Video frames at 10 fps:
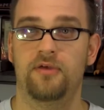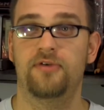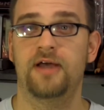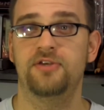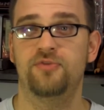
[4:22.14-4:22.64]

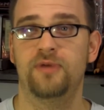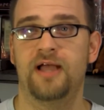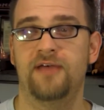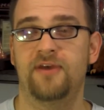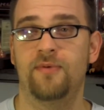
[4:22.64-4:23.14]
So I just
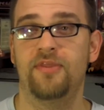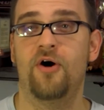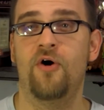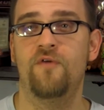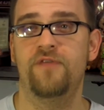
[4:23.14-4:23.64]
realized I went the
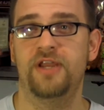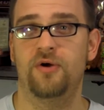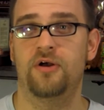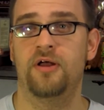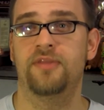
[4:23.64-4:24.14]
whole
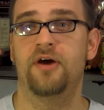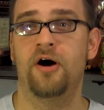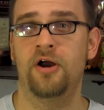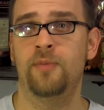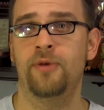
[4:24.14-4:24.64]
video calling the
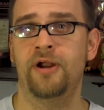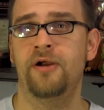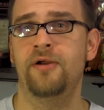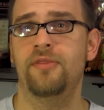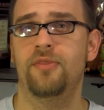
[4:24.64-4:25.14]
Hunter
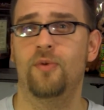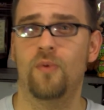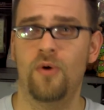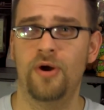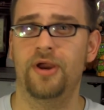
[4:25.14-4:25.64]
Predator the
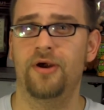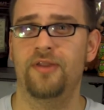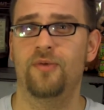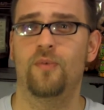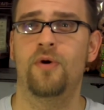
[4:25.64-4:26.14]
Warrior
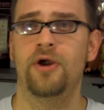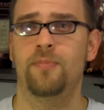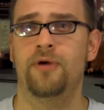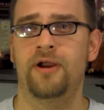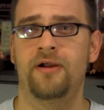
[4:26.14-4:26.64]
and the Warrior
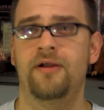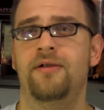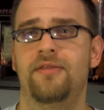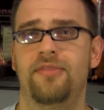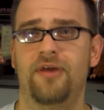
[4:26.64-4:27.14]

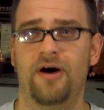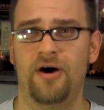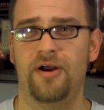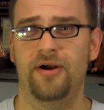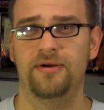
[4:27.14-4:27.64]
Predator the
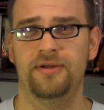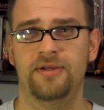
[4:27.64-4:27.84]
Hunter.